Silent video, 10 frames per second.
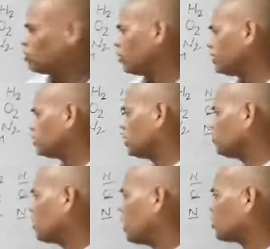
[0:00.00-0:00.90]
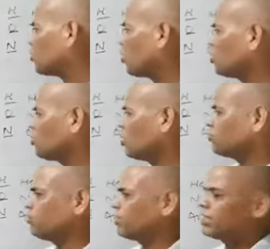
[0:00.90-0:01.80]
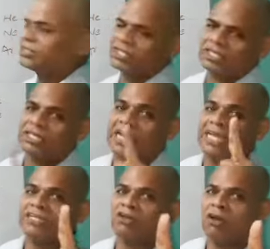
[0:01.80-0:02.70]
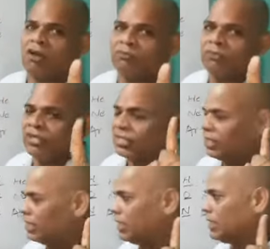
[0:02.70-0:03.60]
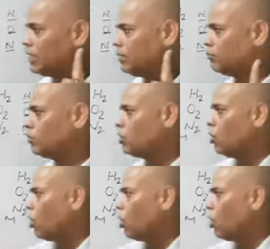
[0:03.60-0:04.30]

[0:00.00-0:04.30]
to achieve the electronic configuration like of helium.